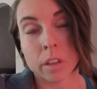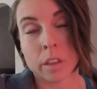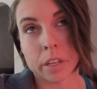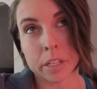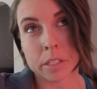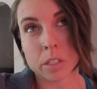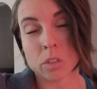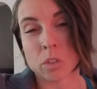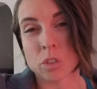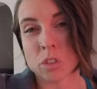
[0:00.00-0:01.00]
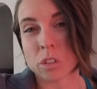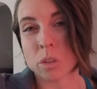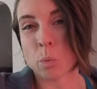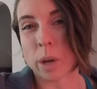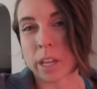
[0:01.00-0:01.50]
This is
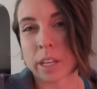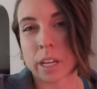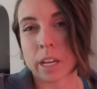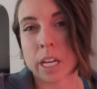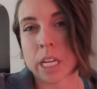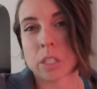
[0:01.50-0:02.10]
usually when I